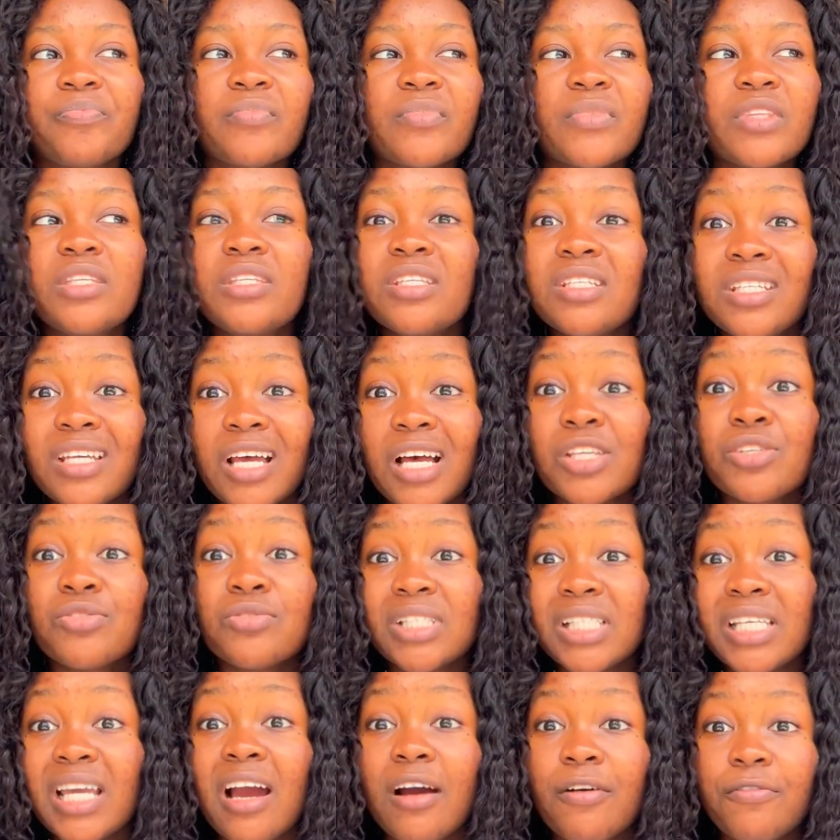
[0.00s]
teachers
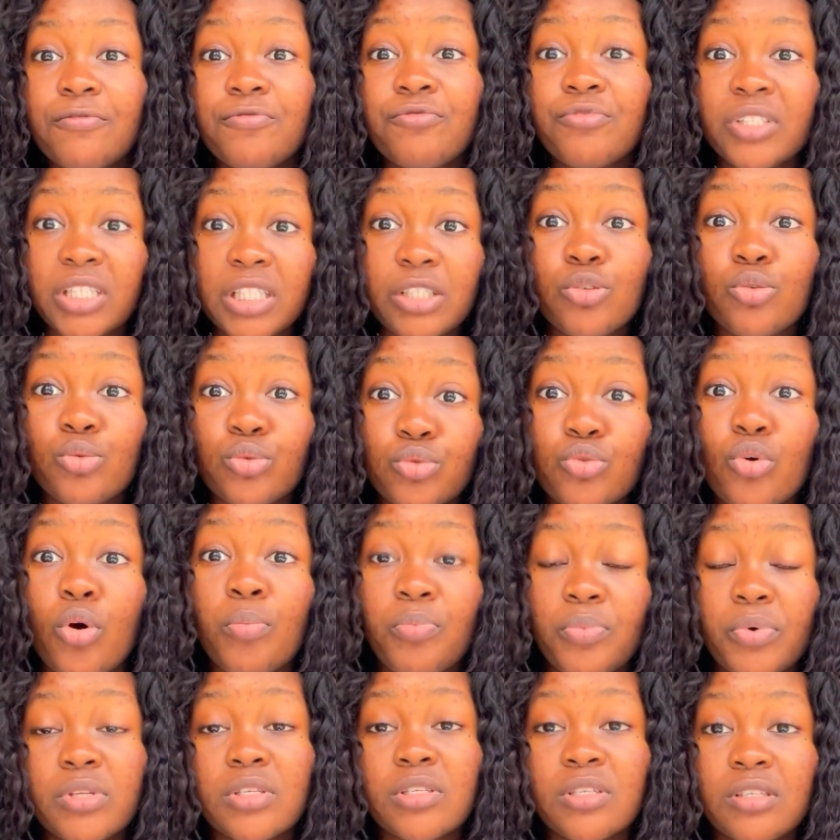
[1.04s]
really have really good
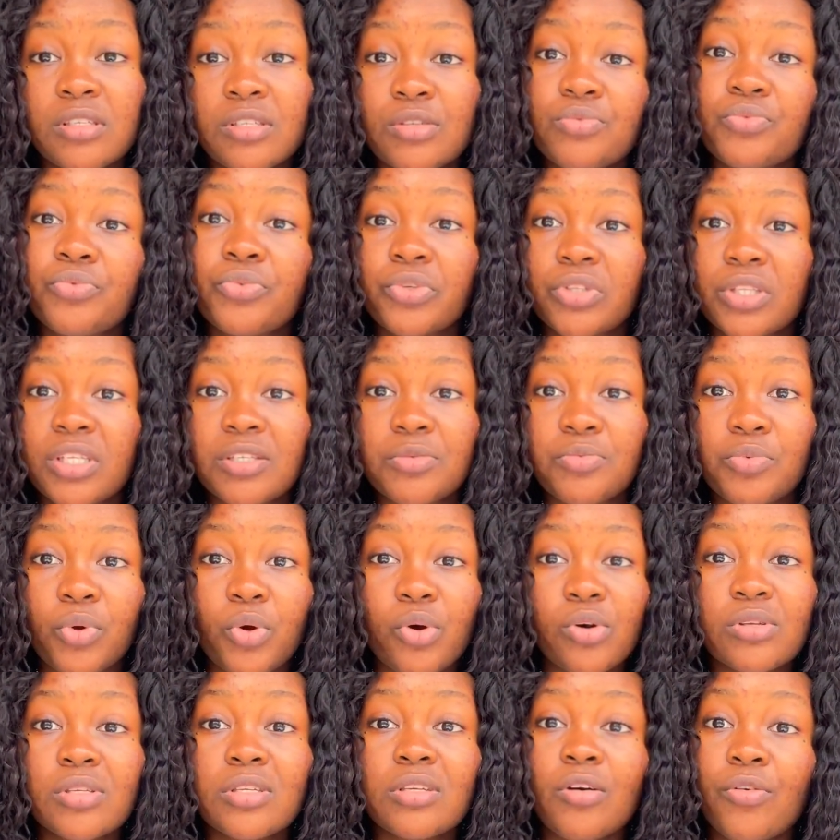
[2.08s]
opportunity for this,
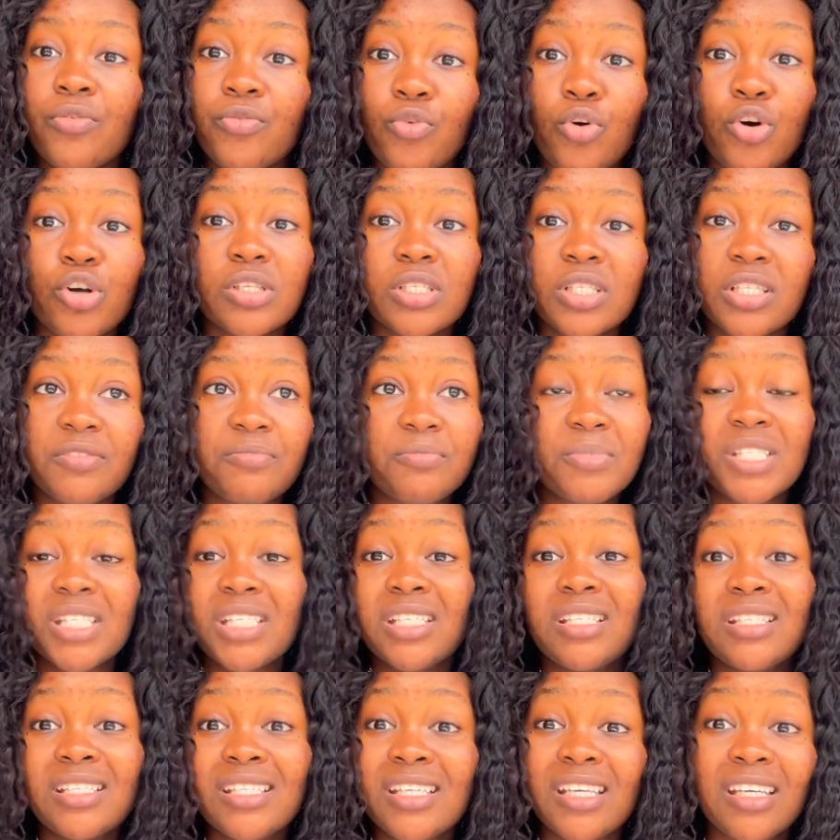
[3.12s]
because of course they've been
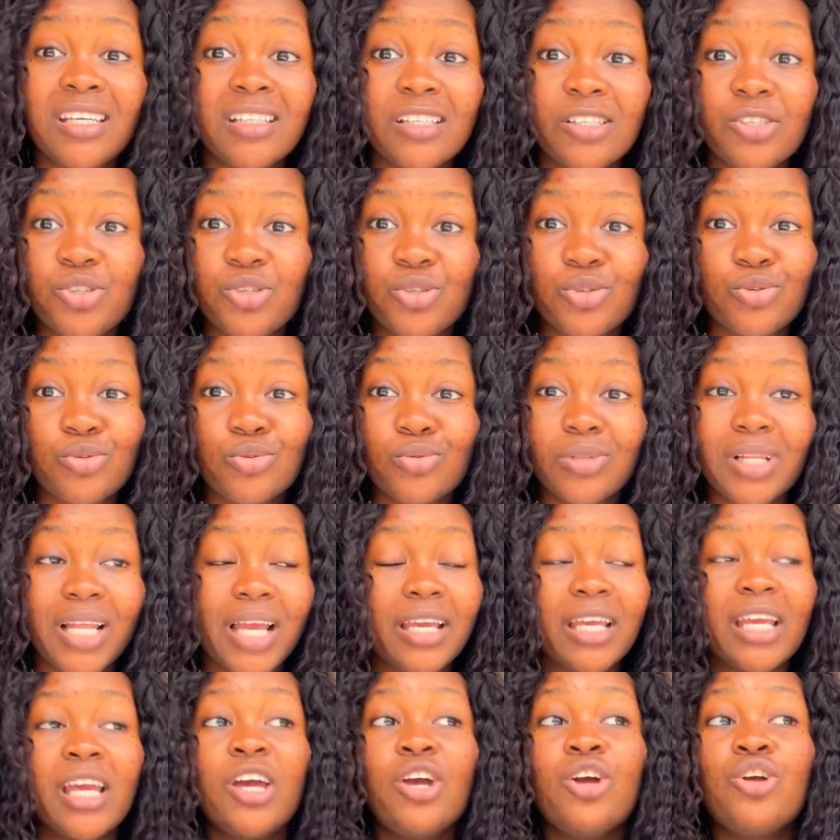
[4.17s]
teaching English in school.
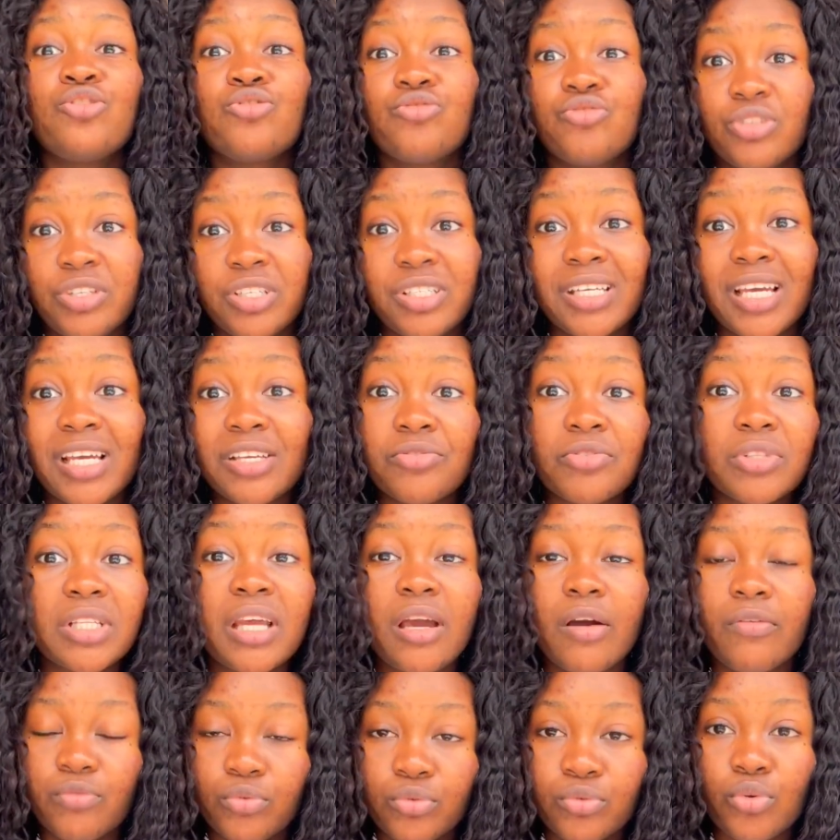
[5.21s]
Like teachers really
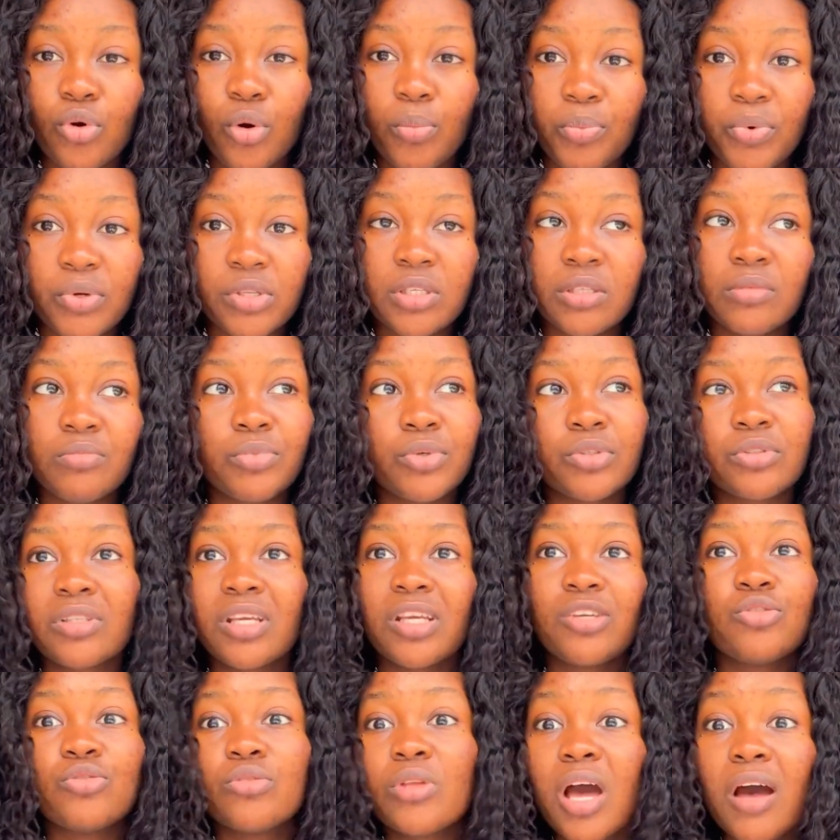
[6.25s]
have good opportunity, but
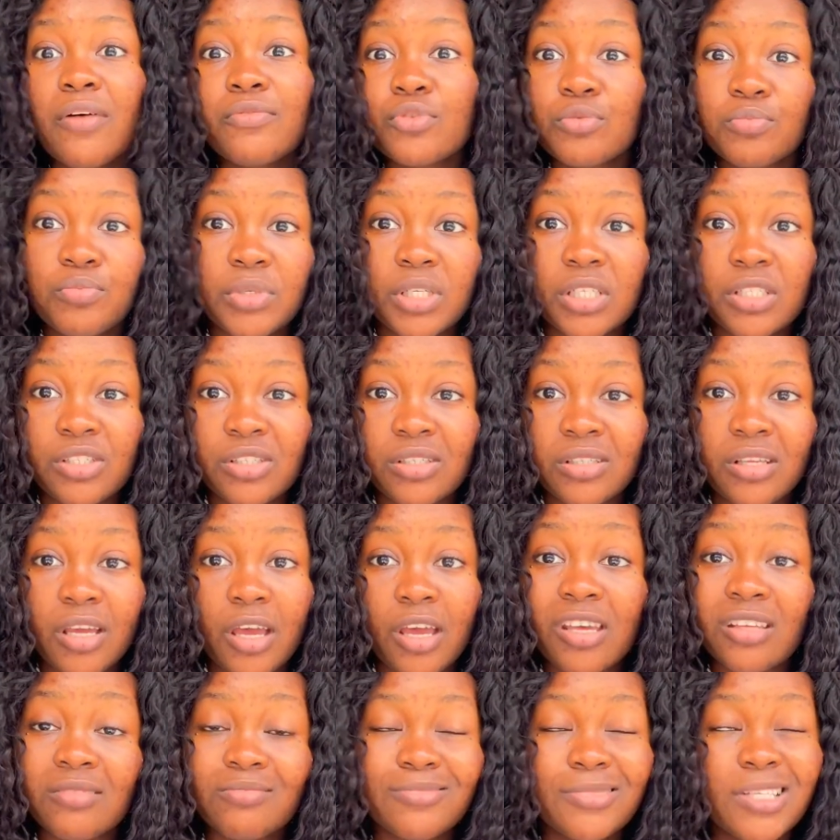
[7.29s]
then you don't have to be
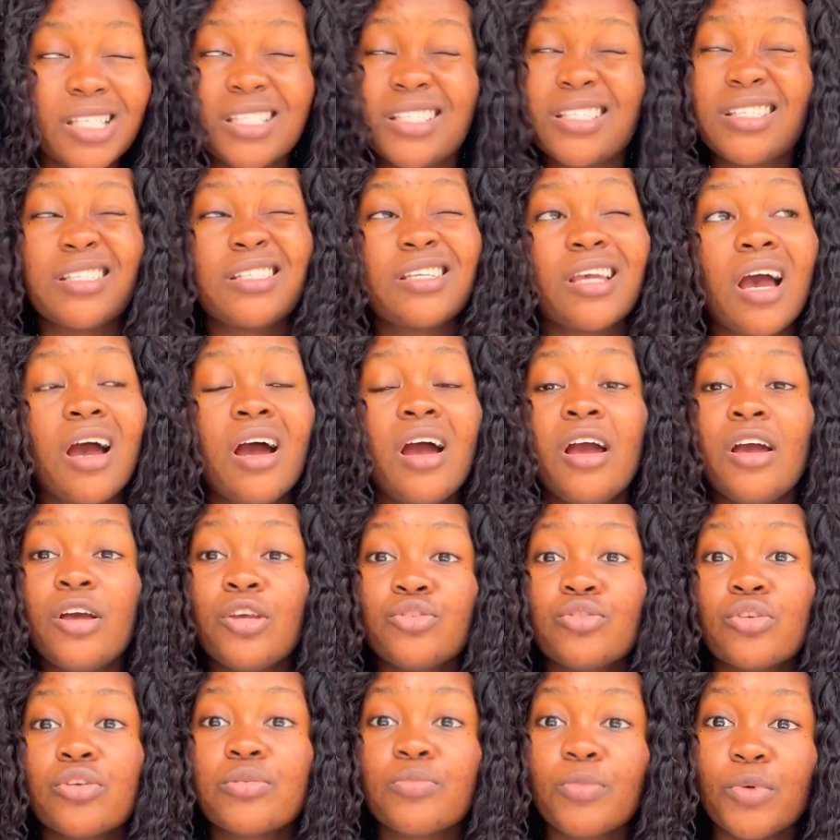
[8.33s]
a teacher.
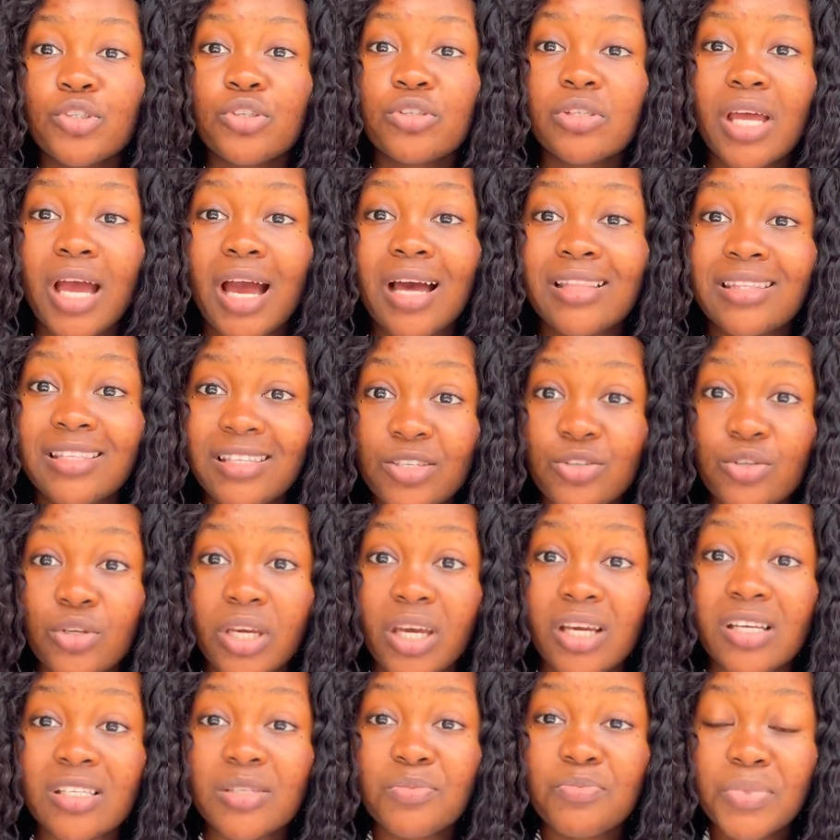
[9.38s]
Just make sure that at least you
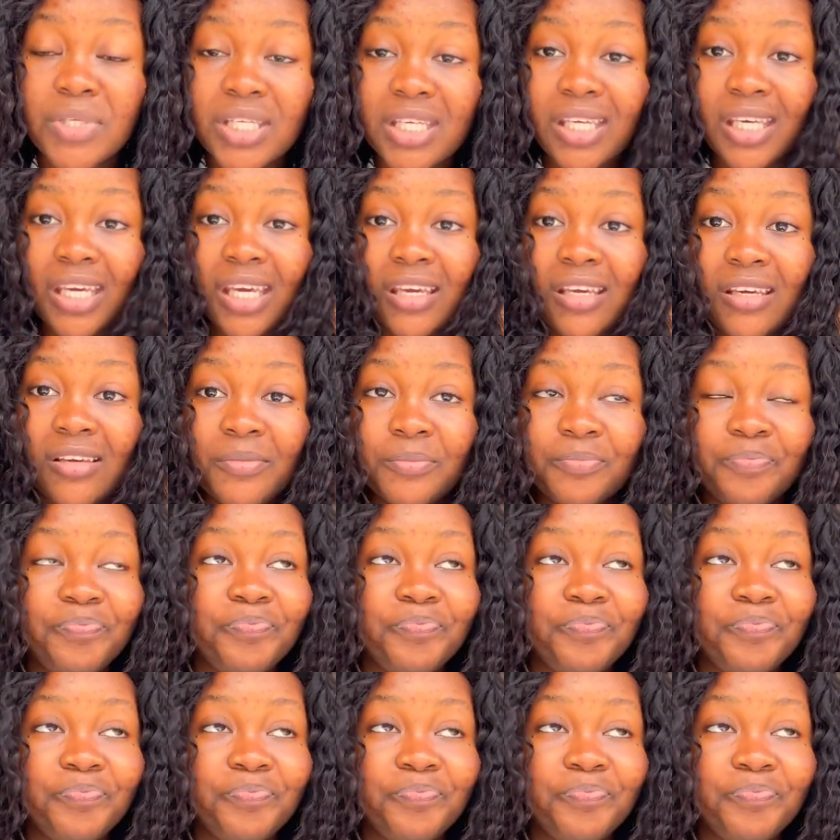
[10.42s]
can speak a